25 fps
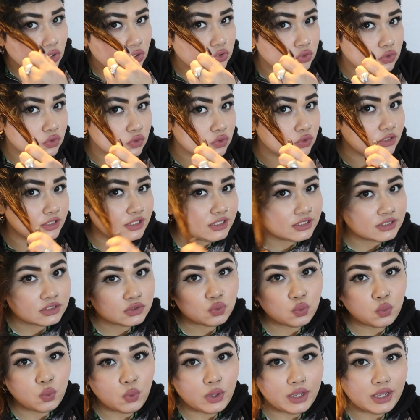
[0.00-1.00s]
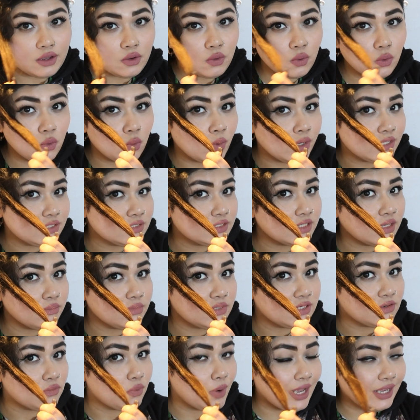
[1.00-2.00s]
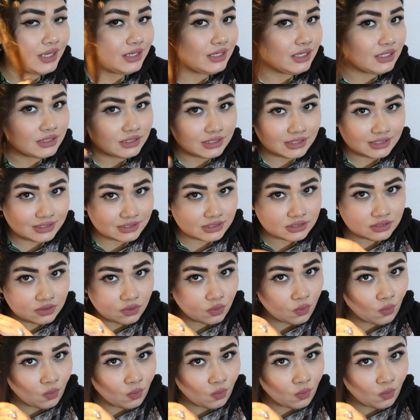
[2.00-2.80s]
So this way, once I'm dividing this,